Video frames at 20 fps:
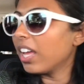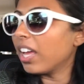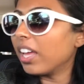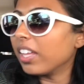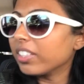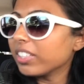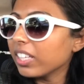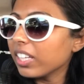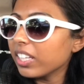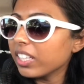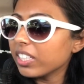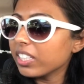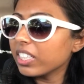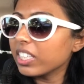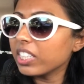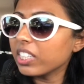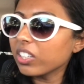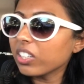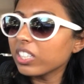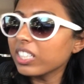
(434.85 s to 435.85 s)
And then
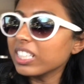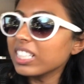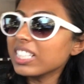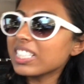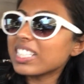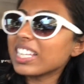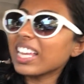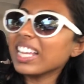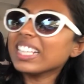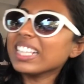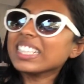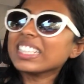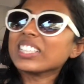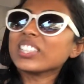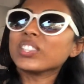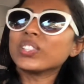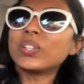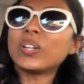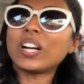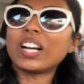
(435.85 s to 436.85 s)
here is a
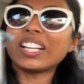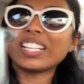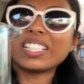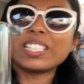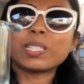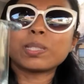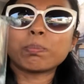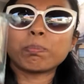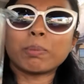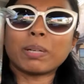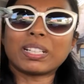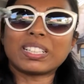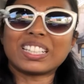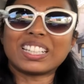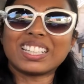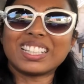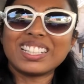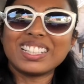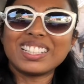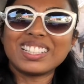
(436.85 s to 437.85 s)
little ice
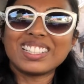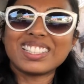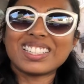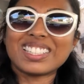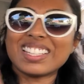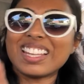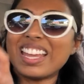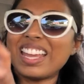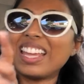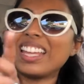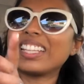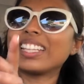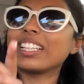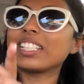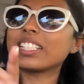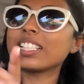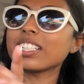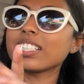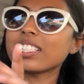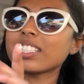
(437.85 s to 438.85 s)
bucket, and it
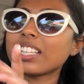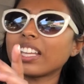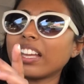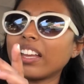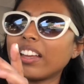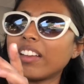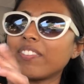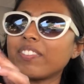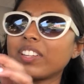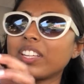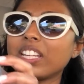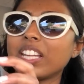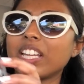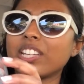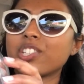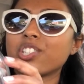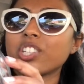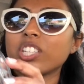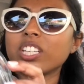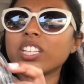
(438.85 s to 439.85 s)
does have an
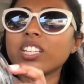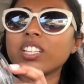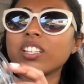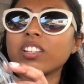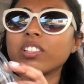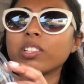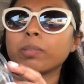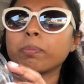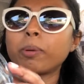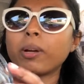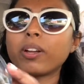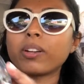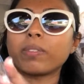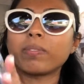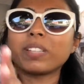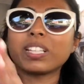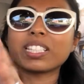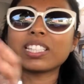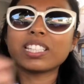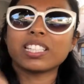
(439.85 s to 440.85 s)
etching on the bottom
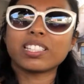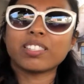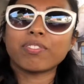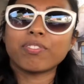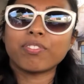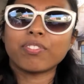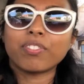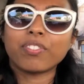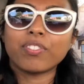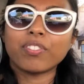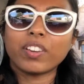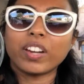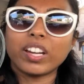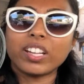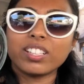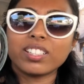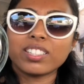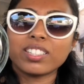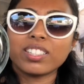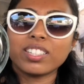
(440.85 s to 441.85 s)
that says
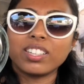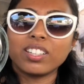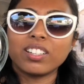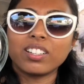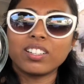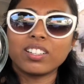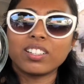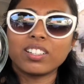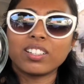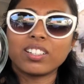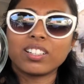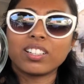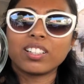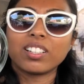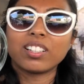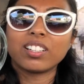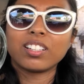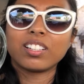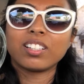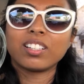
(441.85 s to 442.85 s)
France here.
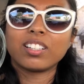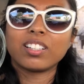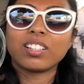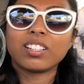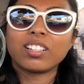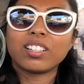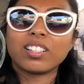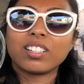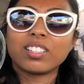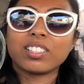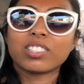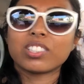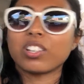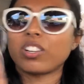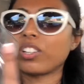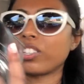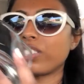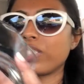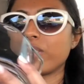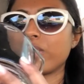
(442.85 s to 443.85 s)
It's
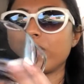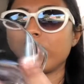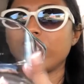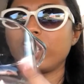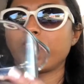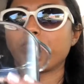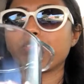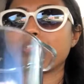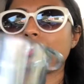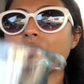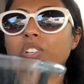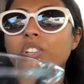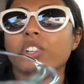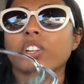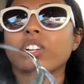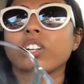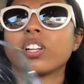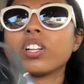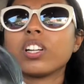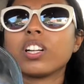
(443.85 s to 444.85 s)
hard to see, I'm sure.